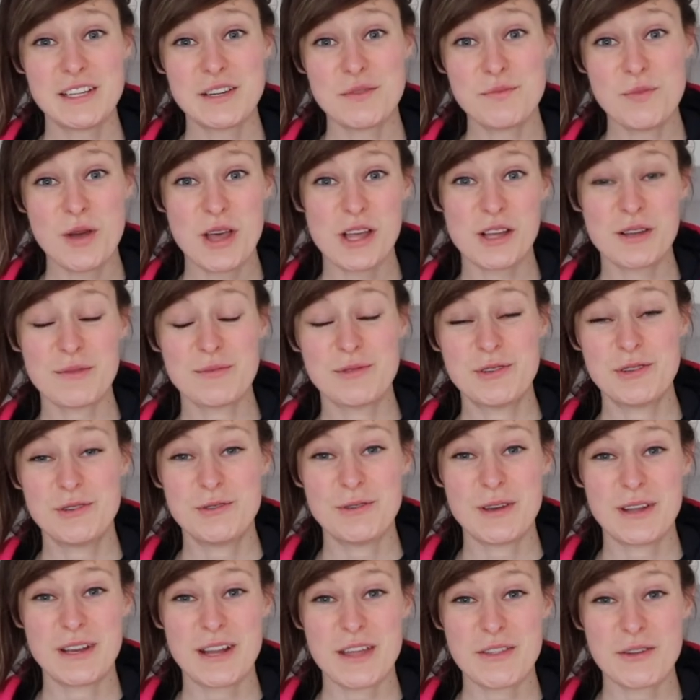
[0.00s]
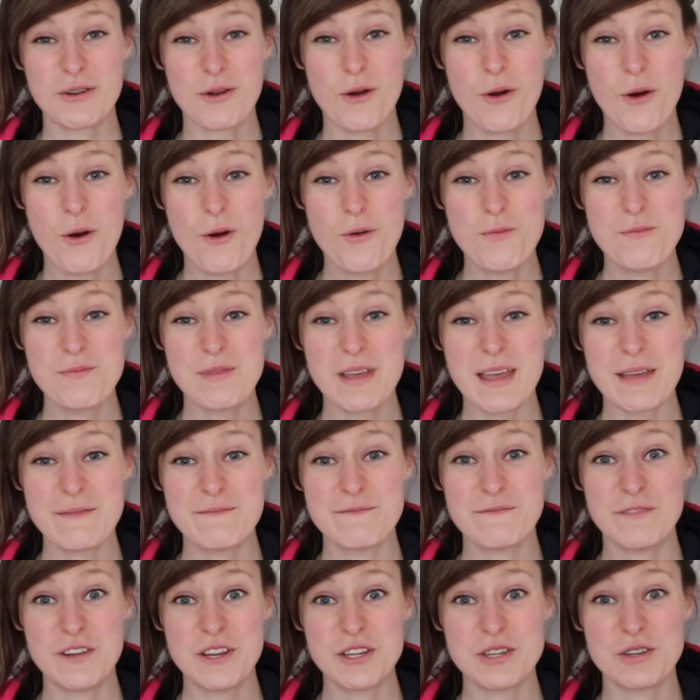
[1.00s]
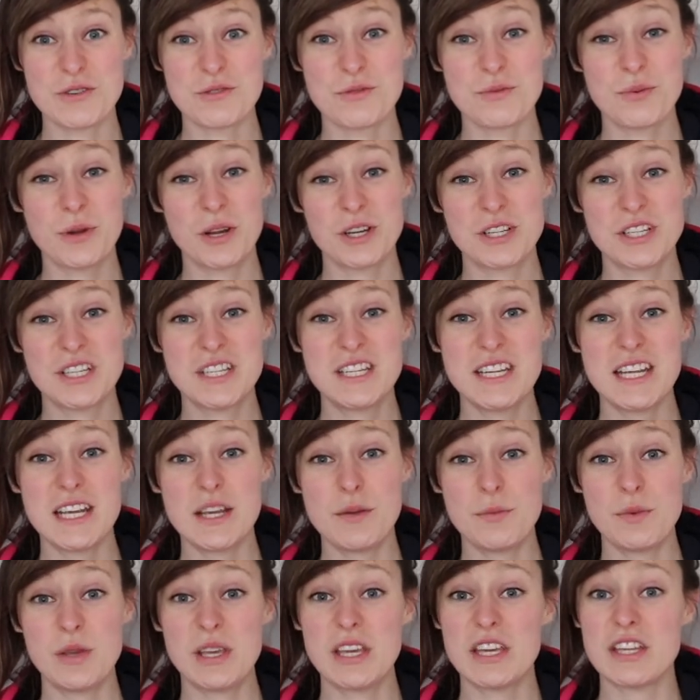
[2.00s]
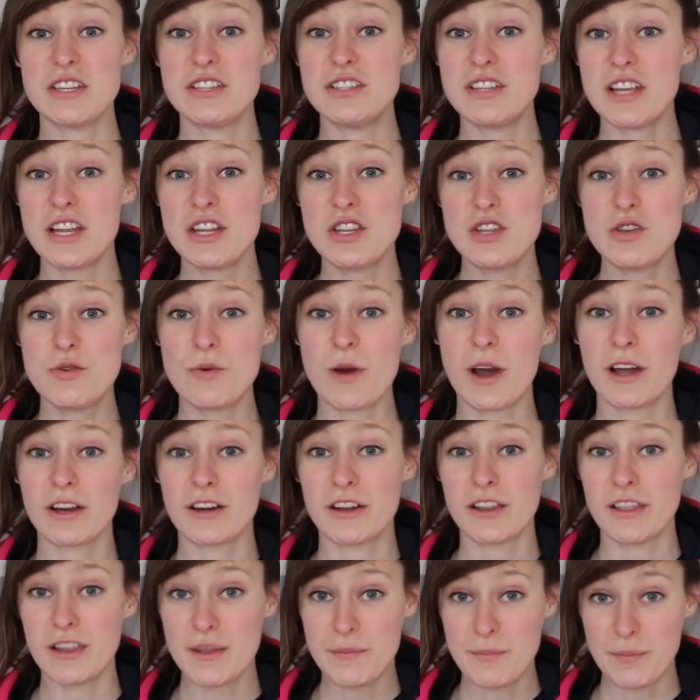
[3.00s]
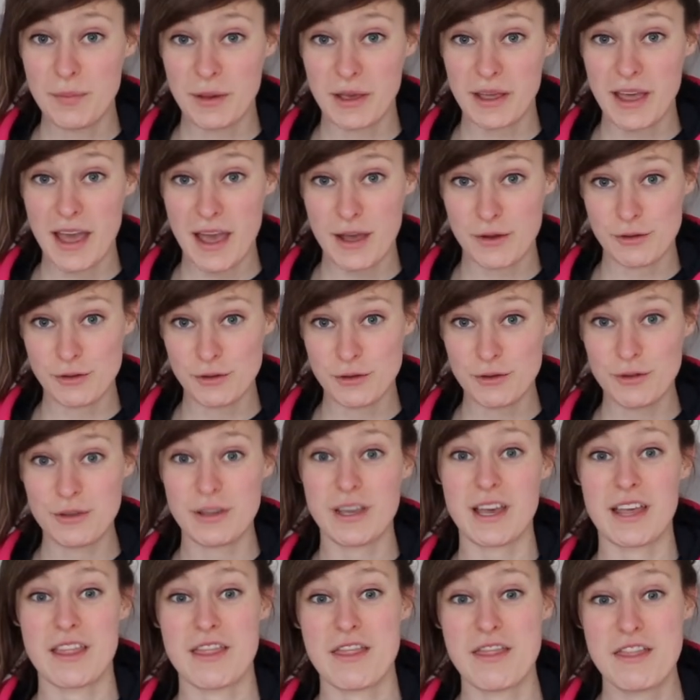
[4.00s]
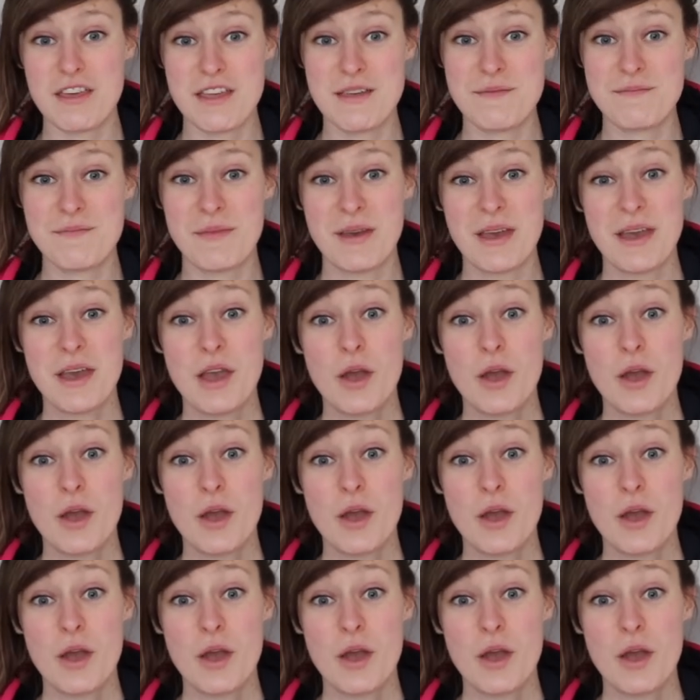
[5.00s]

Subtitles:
and welcome to another home game video where today we continue our Olympic outlook and theme